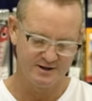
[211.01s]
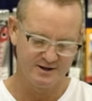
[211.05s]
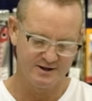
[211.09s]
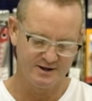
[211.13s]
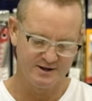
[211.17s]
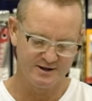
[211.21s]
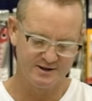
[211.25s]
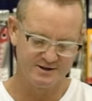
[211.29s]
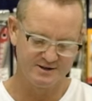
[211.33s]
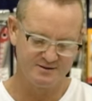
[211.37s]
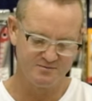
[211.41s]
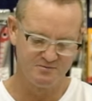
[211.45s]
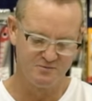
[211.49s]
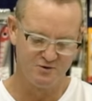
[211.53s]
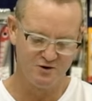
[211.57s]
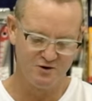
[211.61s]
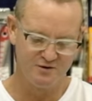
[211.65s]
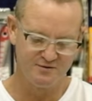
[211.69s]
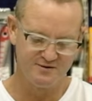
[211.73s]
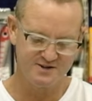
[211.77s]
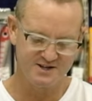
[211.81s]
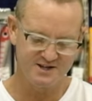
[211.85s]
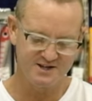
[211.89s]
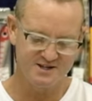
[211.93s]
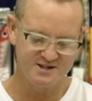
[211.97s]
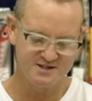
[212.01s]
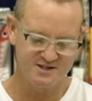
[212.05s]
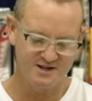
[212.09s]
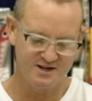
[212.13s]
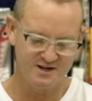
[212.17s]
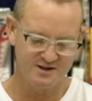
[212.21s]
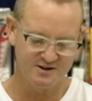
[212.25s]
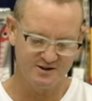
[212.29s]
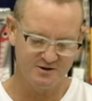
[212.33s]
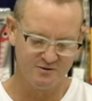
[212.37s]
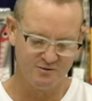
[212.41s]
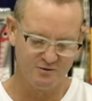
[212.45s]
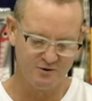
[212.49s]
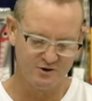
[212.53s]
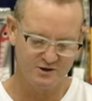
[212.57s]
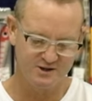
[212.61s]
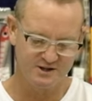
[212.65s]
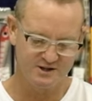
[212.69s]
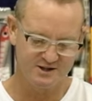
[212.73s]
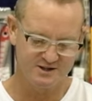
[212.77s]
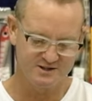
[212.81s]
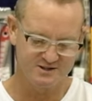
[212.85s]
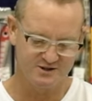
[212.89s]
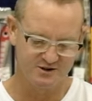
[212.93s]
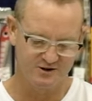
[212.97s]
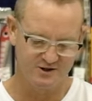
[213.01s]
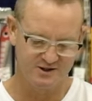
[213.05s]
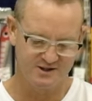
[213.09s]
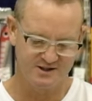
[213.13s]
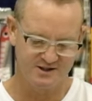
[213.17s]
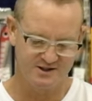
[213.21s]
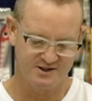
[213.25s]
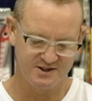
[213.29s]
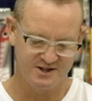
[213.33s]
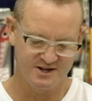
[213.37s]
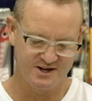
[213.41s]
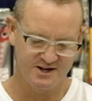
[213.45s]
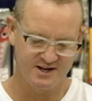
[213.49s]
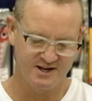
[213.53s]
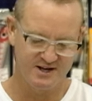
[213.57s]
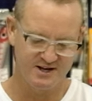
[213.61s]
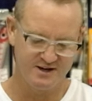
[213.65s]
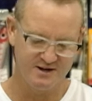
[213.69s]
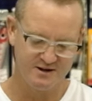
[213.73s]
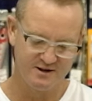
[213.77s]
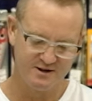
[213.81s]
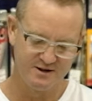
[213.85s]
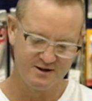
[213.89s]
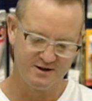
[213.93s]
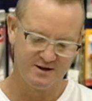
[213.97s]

it moves easier in the water, it's a lot thinner,